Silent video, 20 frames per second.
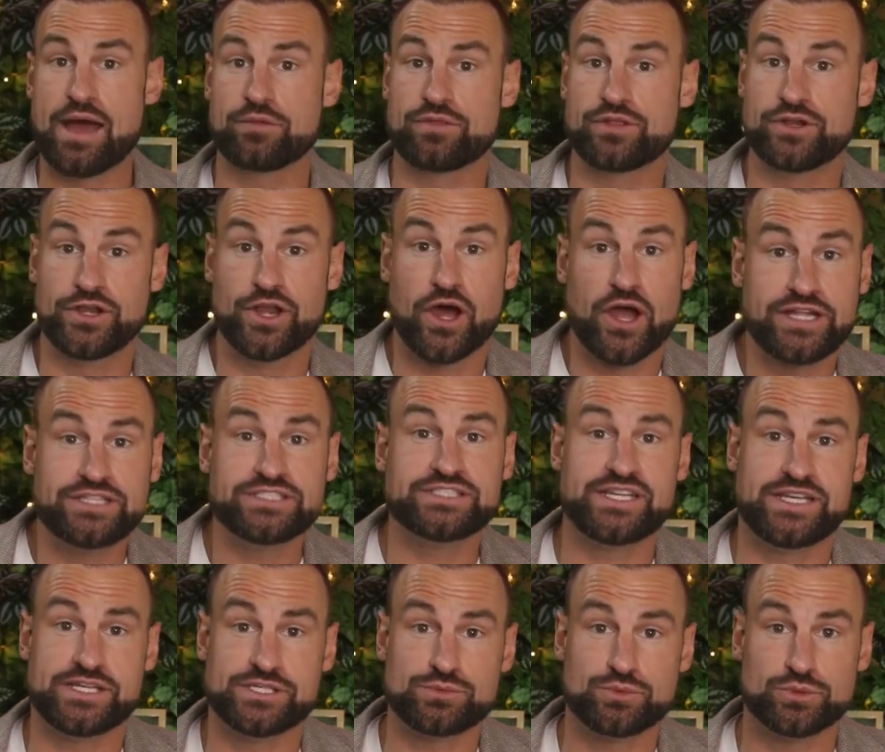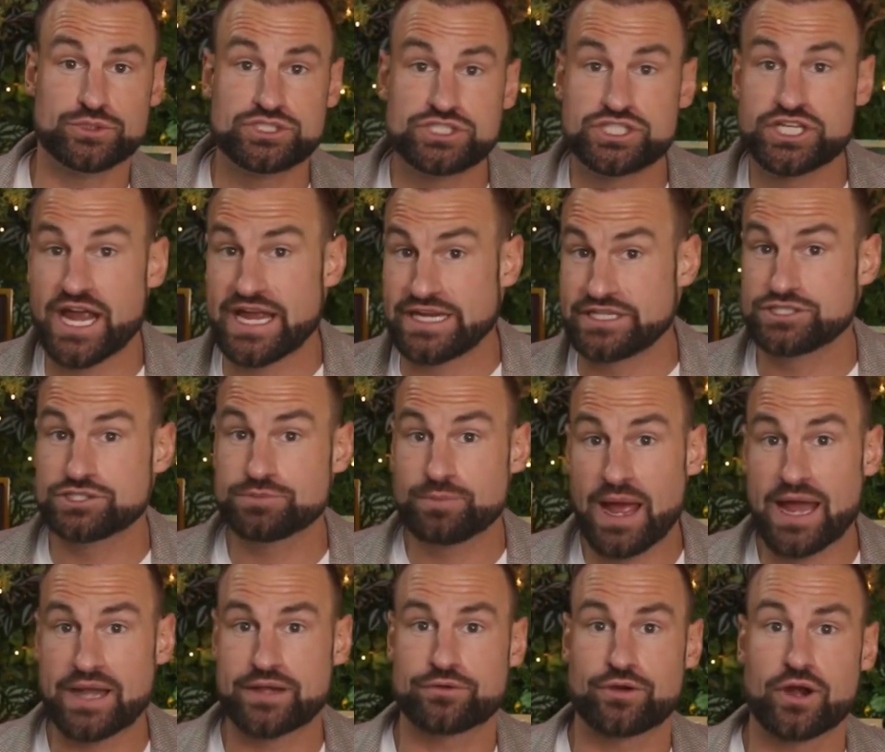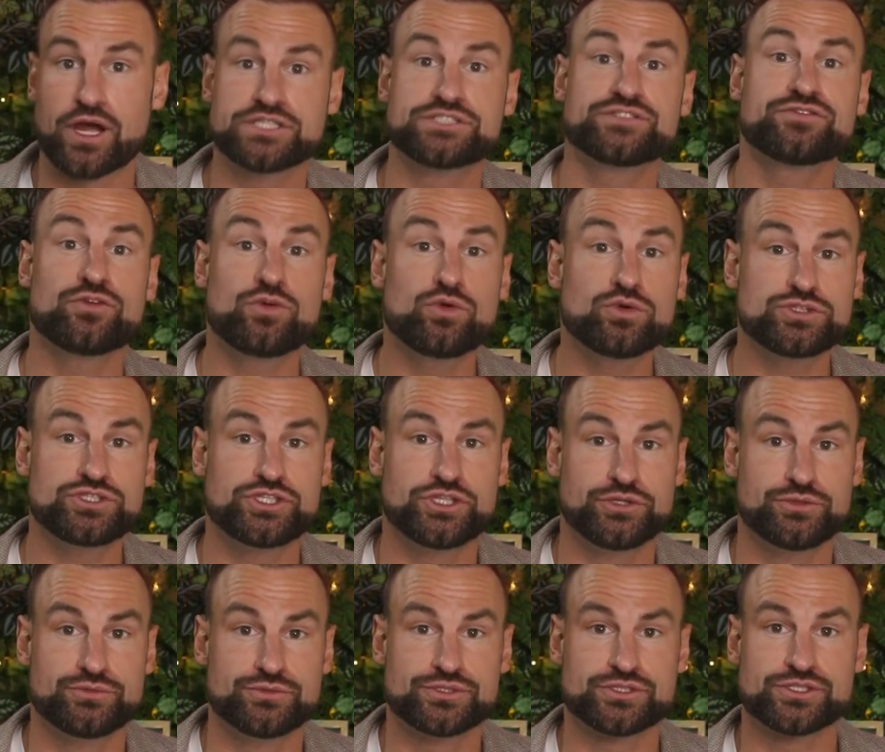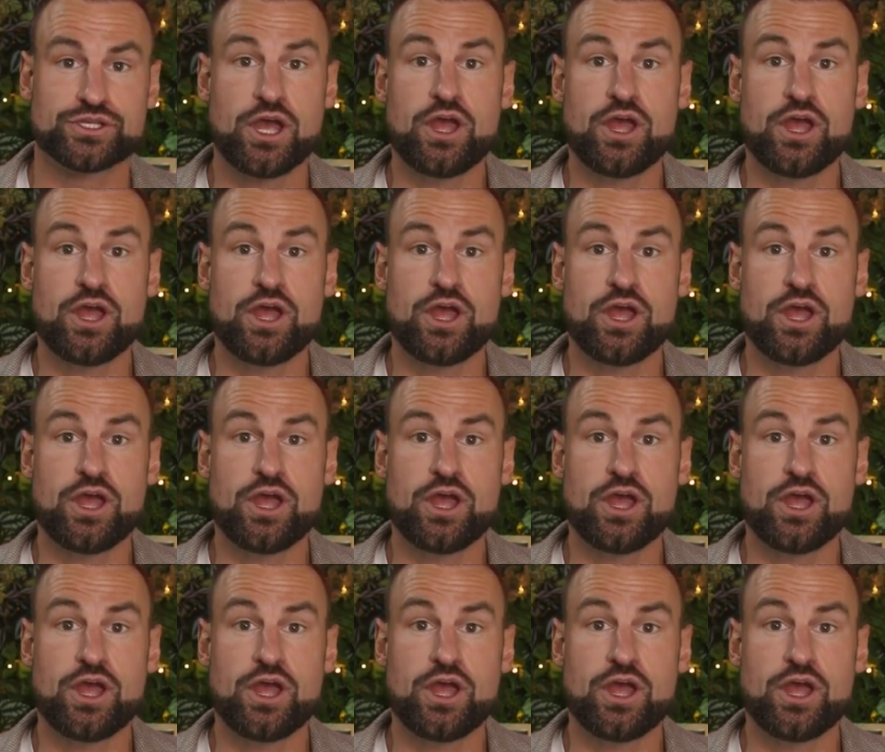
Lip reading: the 90s would change Panerai's fortunes.